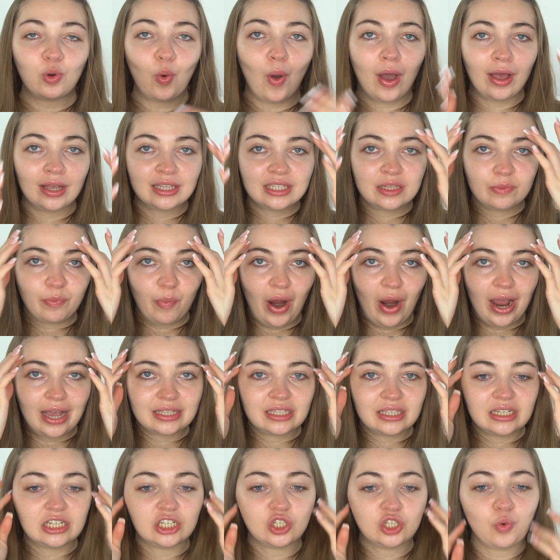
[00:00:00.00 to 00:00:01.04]
quite surprised
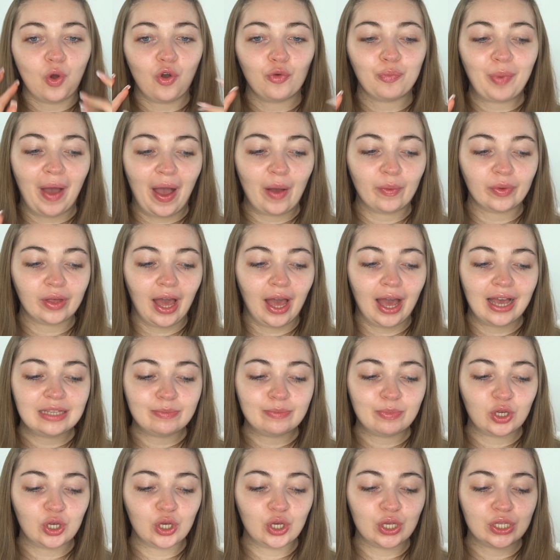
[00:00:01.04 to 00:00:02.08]
that it's £12 guys,
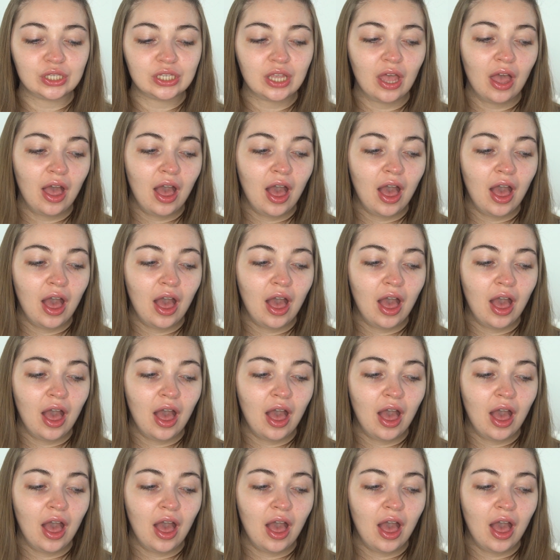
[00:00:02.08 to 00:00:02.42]
because